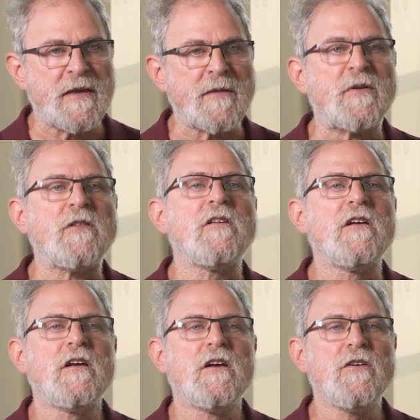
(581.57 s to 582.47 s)
people
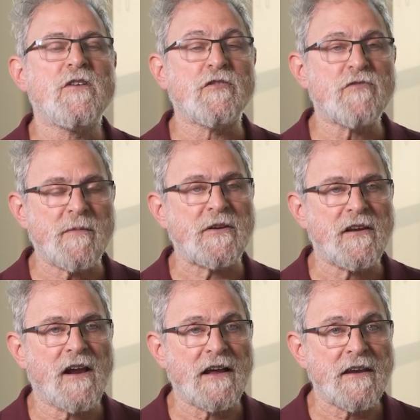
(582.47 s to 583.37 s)
who
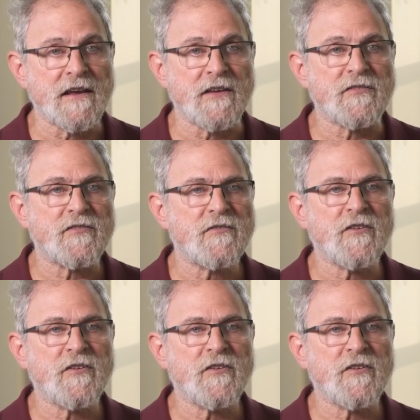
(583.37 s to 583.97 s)
contributed ideas.